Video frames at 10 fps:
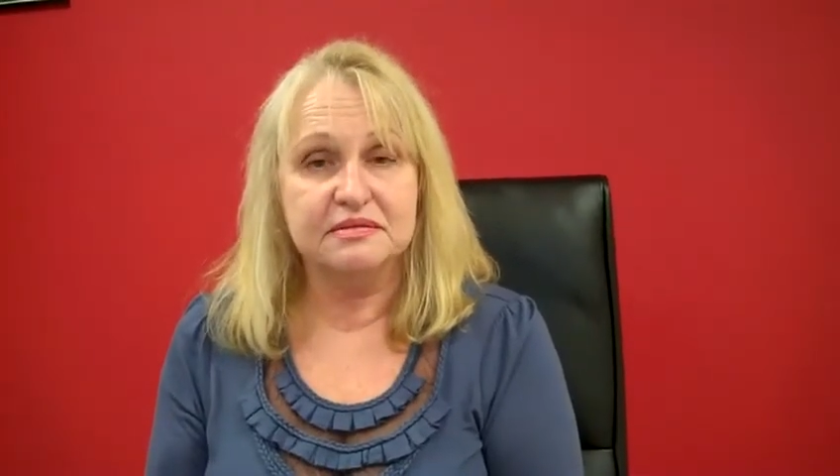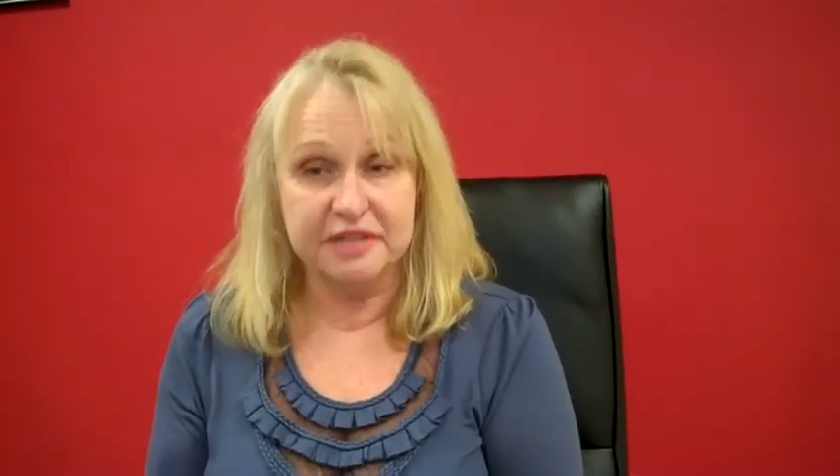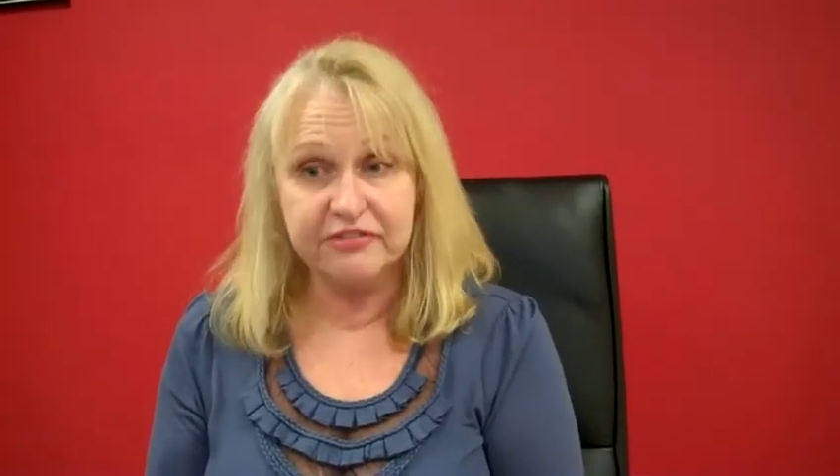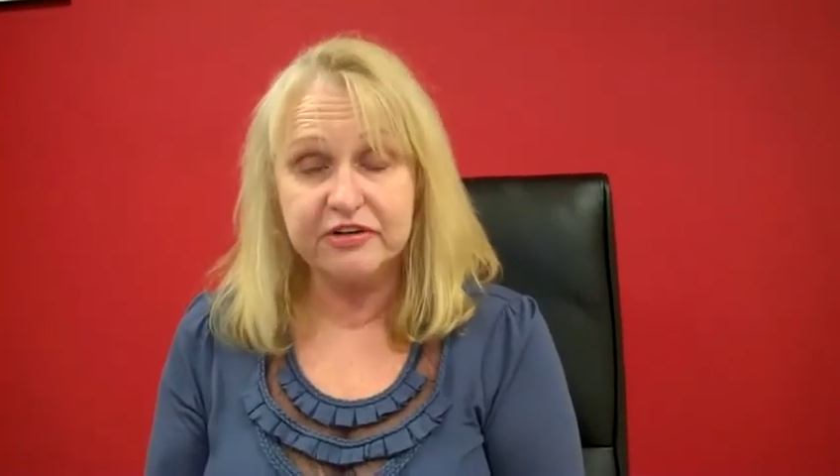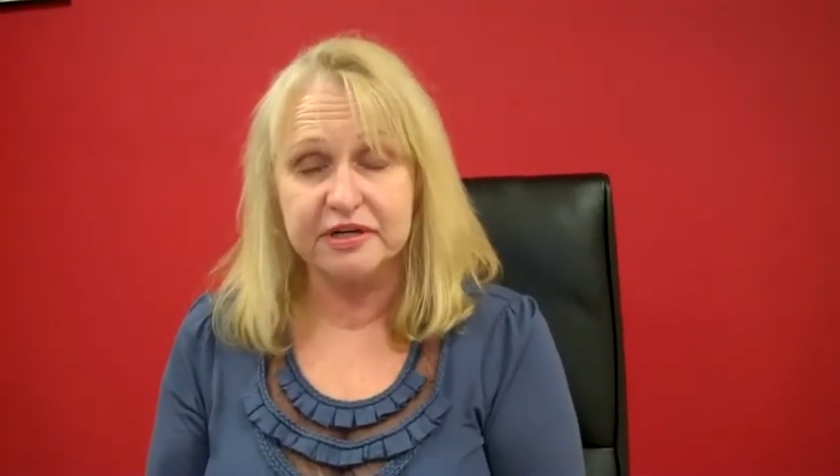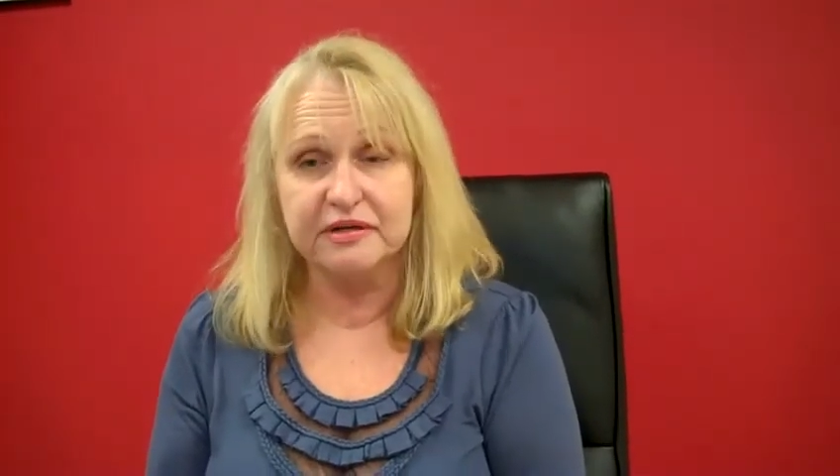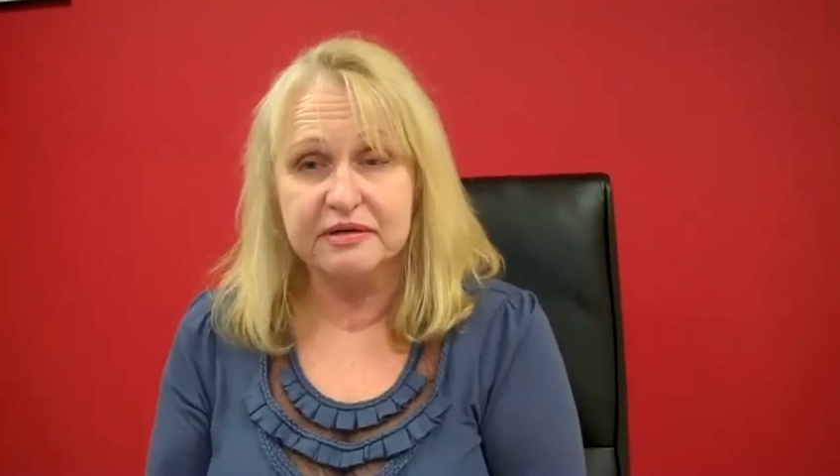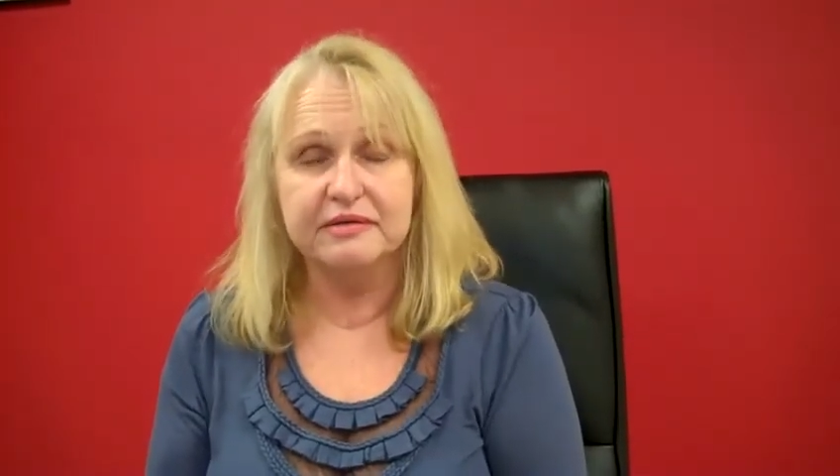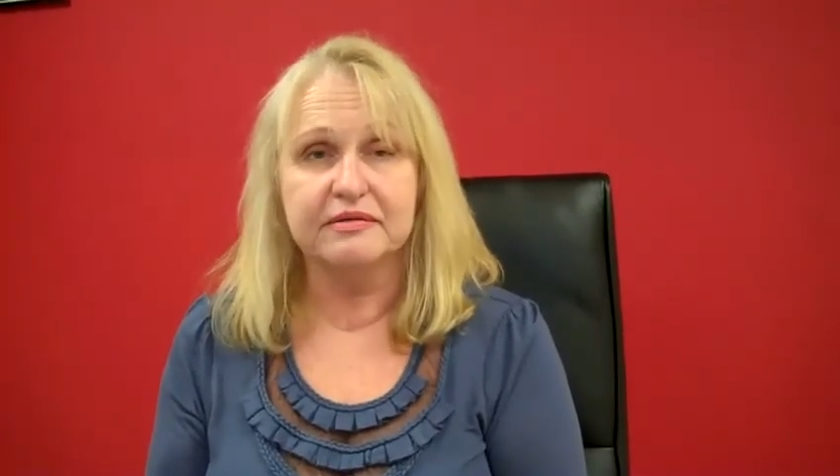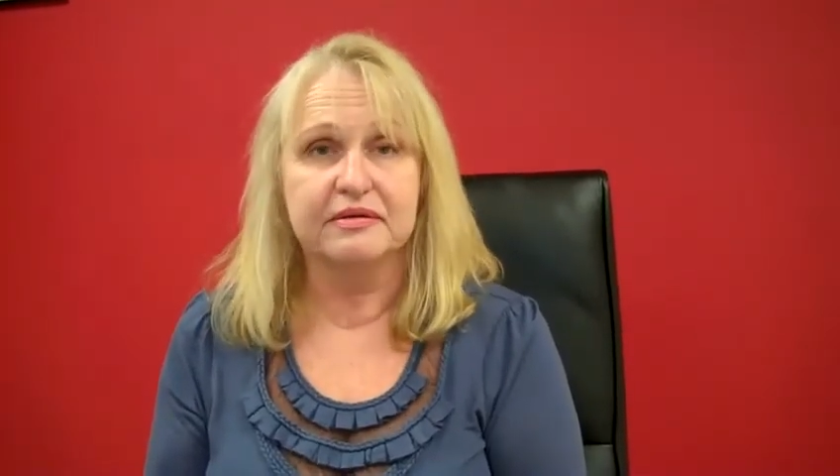different.
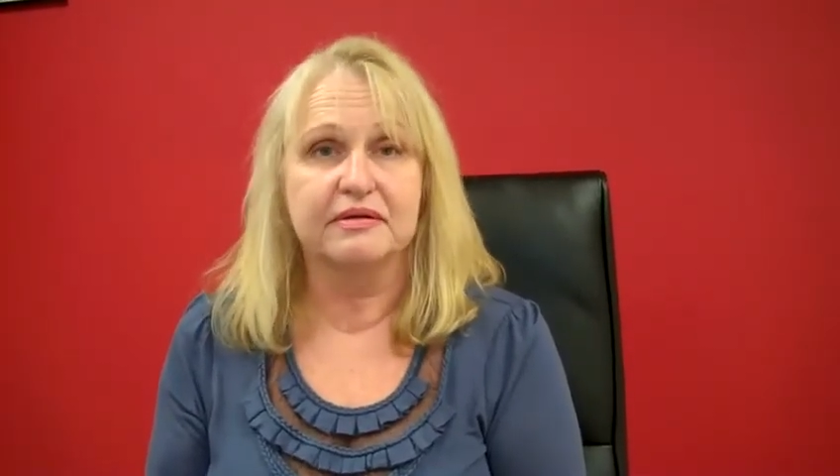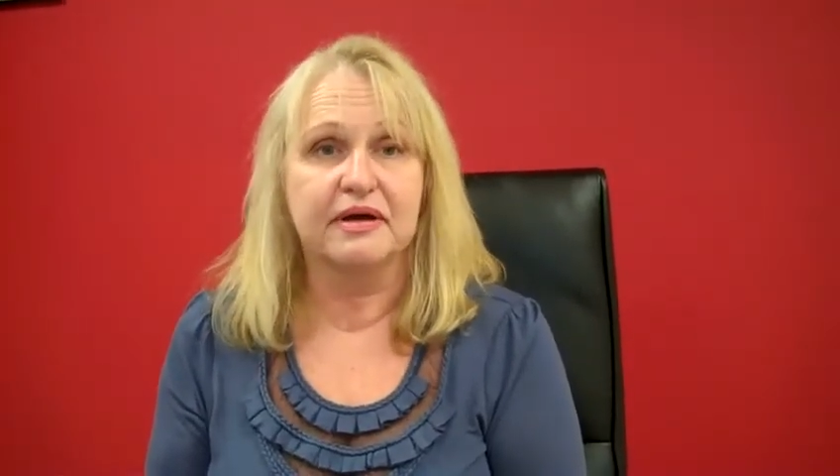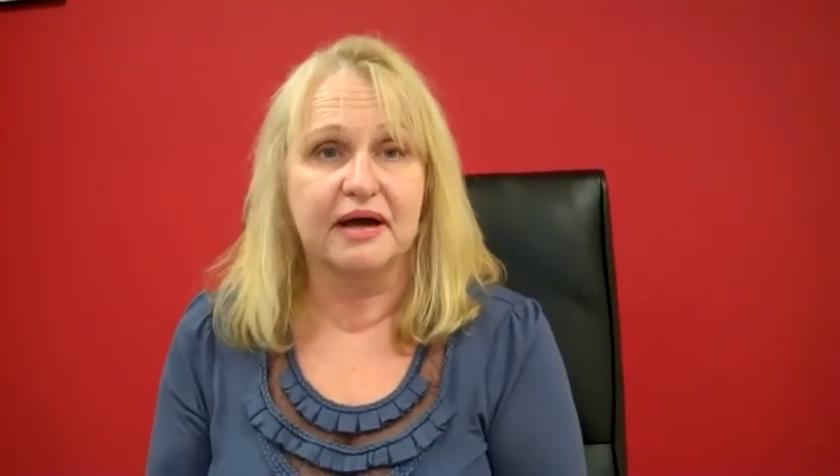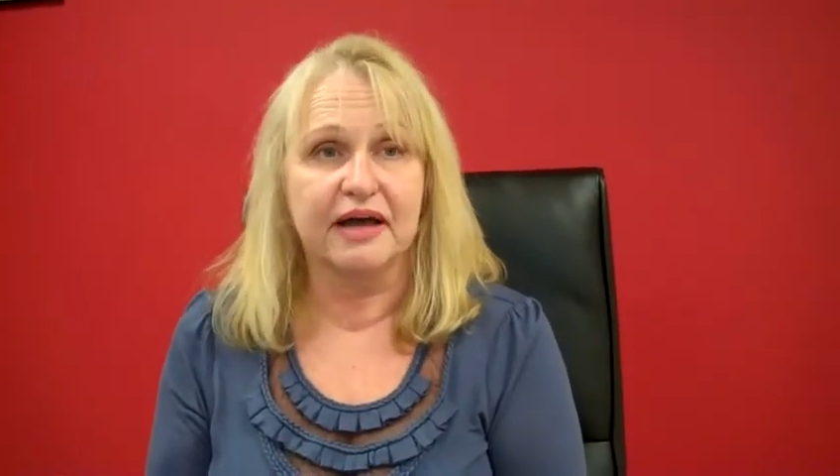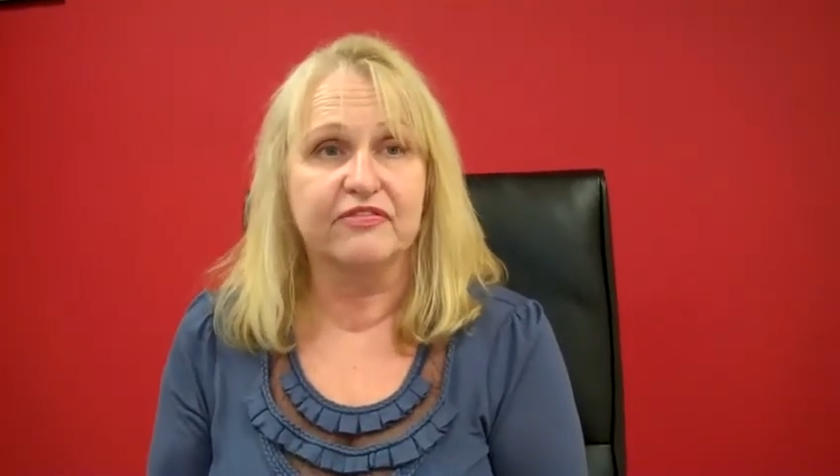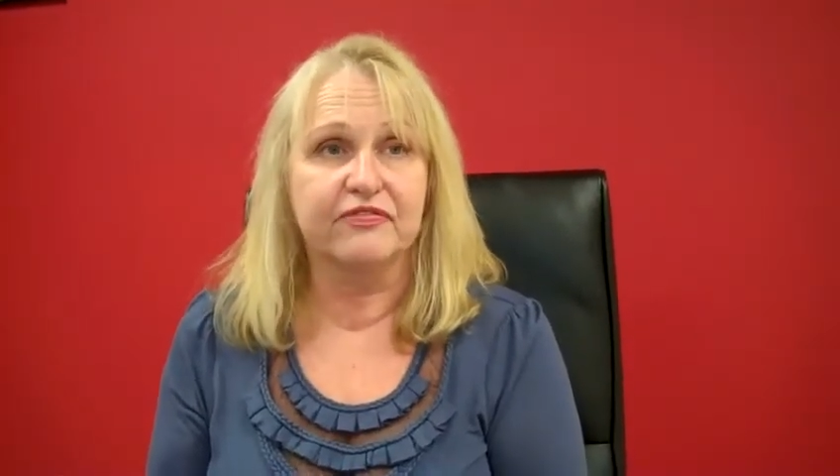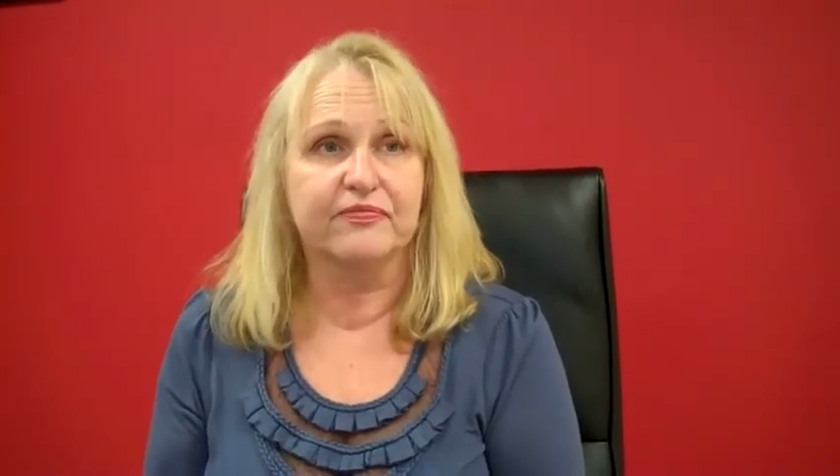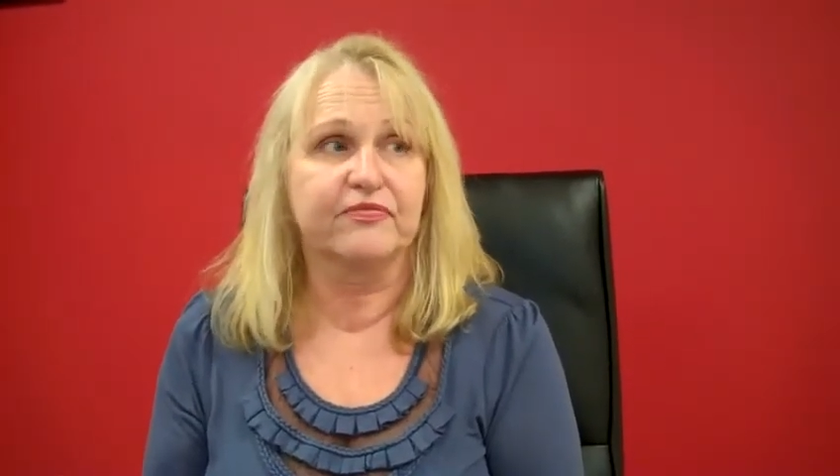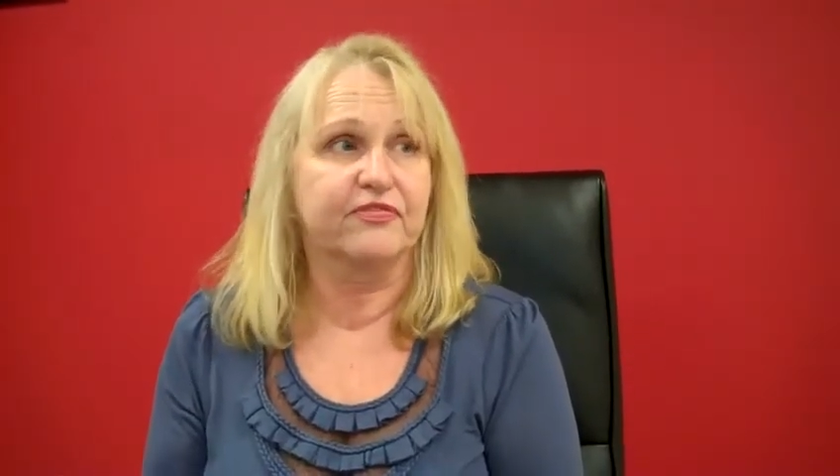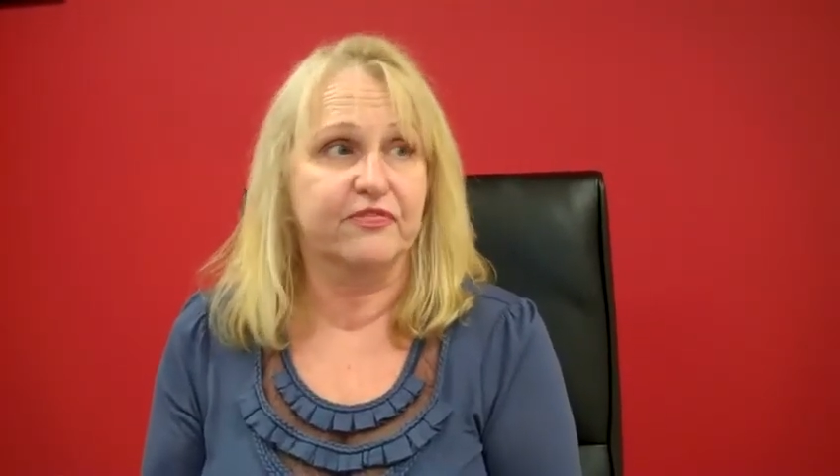I
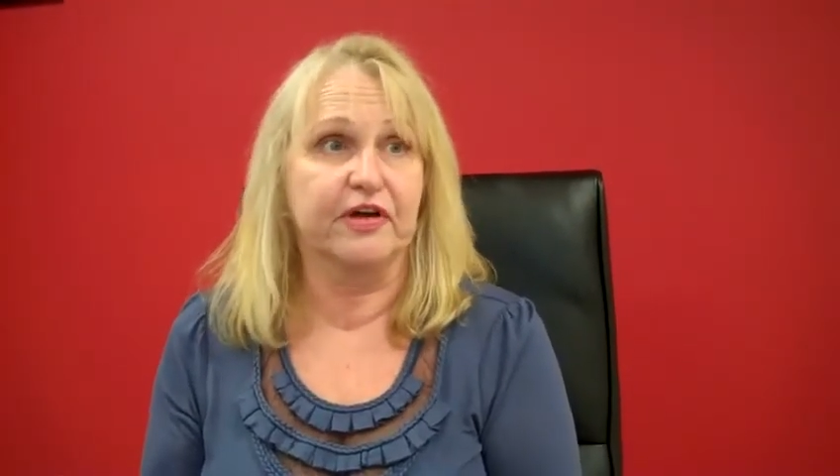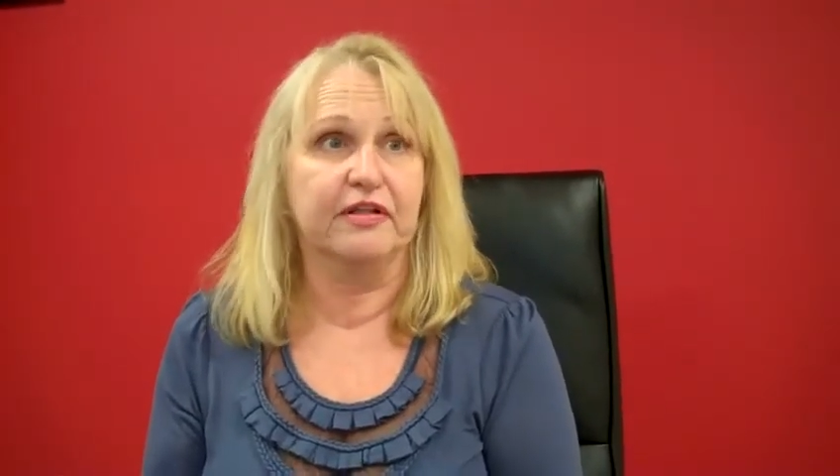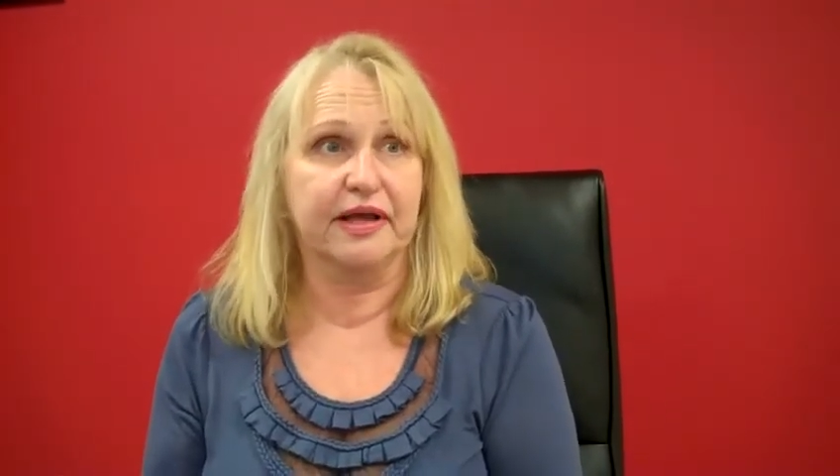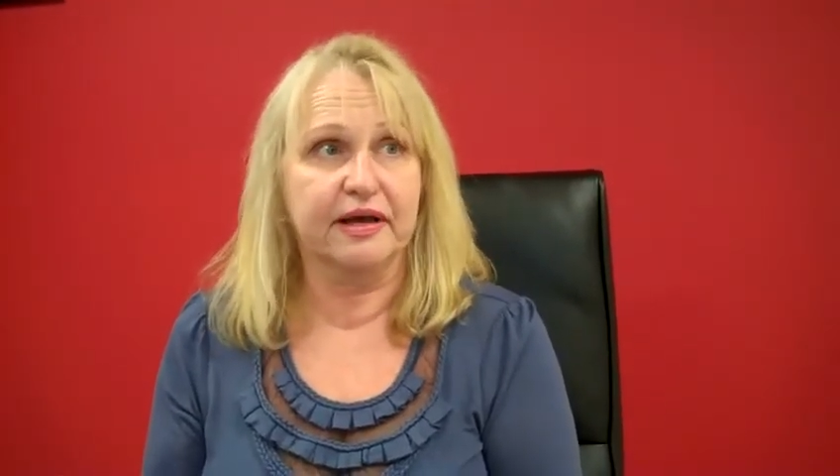felt